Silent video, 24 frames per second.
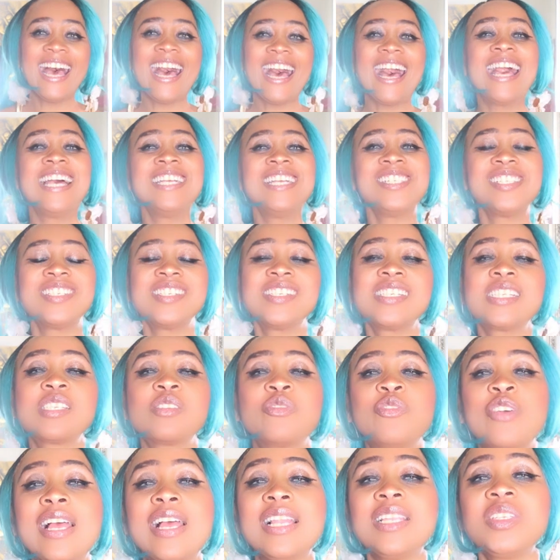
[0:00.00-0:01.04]
I
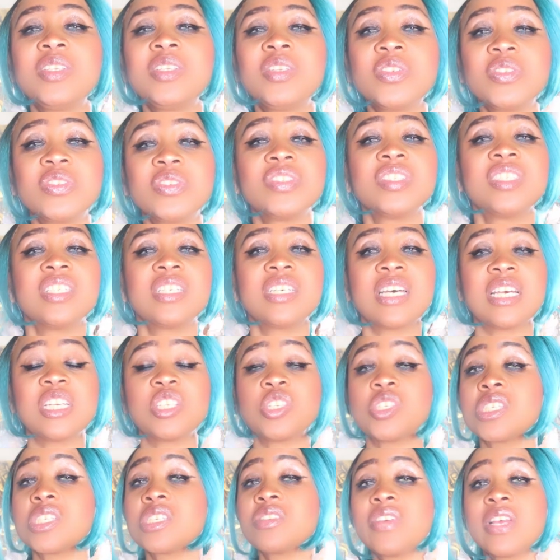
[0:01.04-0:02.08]
just felt good. I
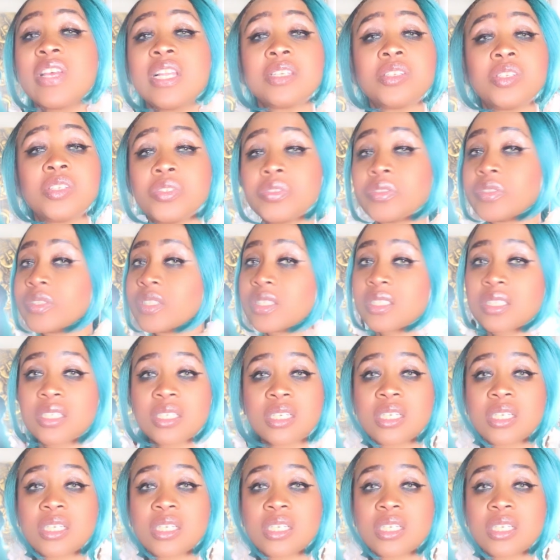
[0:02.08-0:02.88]
just felt good.